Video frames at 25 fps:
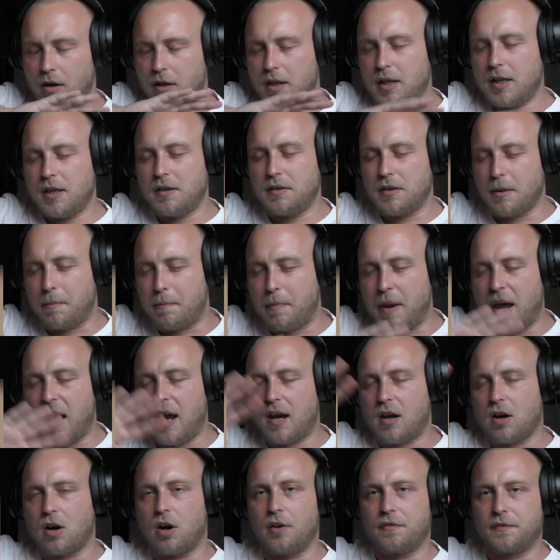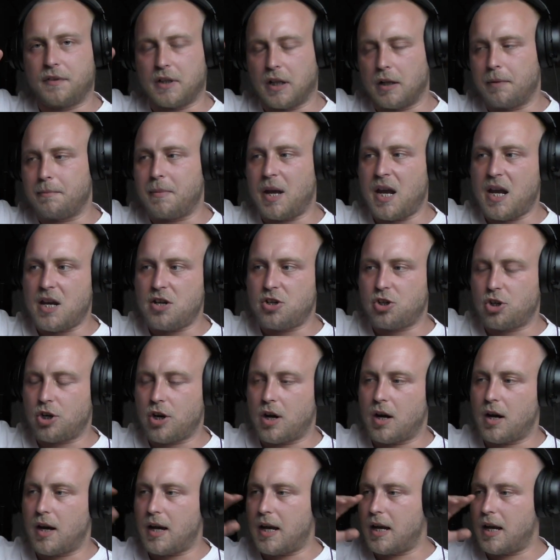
in the back of Dalmatia